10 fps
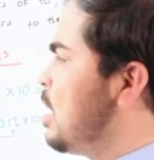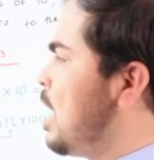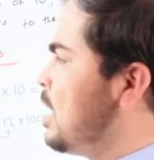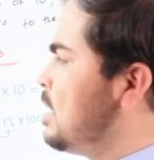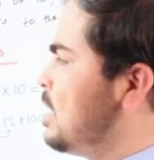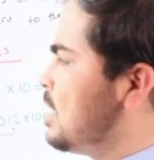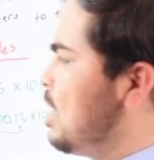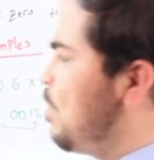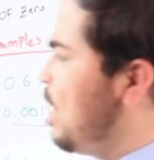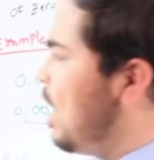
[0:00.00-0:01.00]
write this
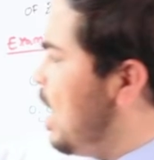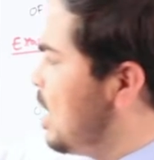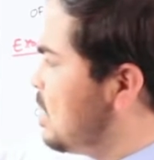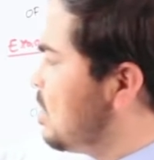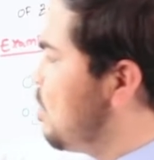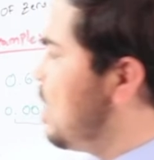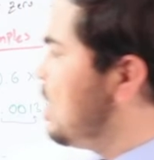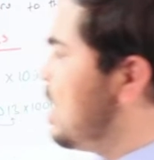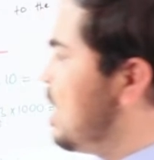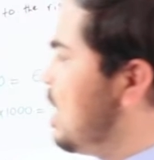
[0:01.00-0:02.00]
number as what?